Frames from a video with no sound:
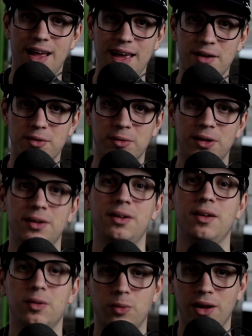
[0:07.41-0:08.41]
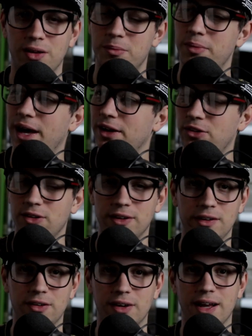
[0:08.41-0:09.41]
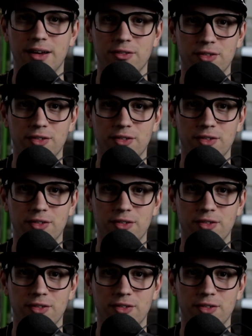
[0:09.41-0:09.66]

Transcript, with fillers: Hey everyone, welcome back to another kind